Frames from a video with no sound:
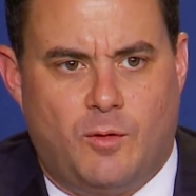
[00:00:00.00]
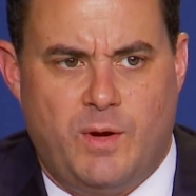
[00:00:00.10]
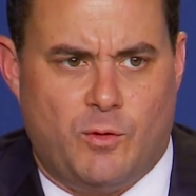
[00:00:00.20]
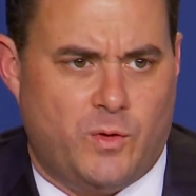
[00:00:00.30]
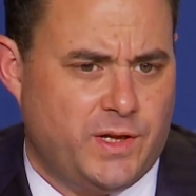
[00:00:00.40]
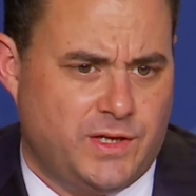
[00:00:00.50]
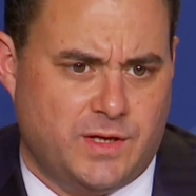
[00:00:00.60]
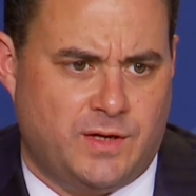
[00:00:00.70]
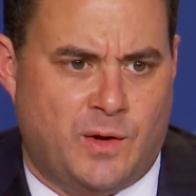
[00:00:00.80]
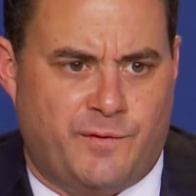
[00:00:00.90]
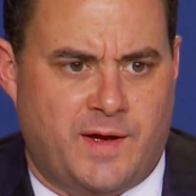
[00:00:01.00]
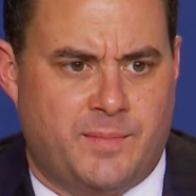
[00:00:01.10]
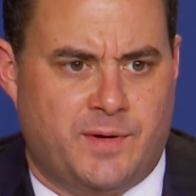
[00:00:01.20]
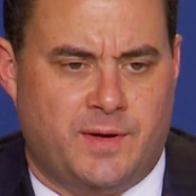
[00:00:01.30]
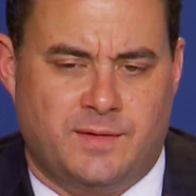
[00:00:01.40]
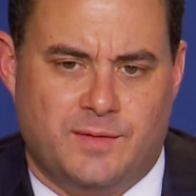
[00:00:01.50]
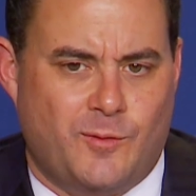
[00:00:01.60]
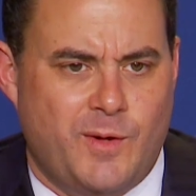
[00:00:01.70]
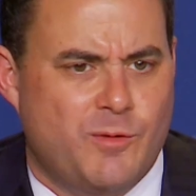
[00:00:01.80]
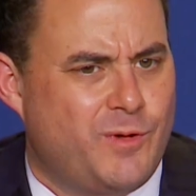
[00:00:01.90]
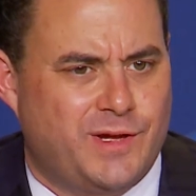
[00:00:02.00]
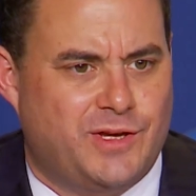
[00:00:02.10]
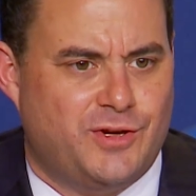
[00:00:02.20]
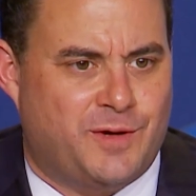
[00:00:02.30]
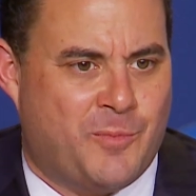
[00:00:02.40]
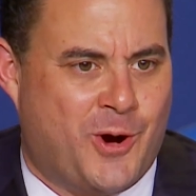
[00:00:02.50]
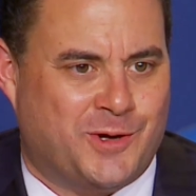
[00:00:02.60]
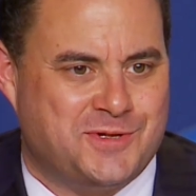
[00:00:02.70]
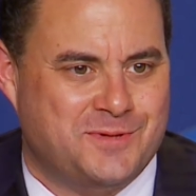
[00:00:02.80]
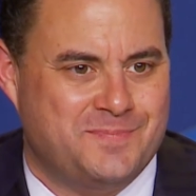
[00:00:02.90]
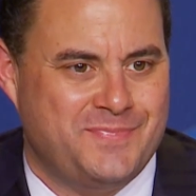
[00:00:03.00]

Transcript: We were really good in November, and we were really good in March.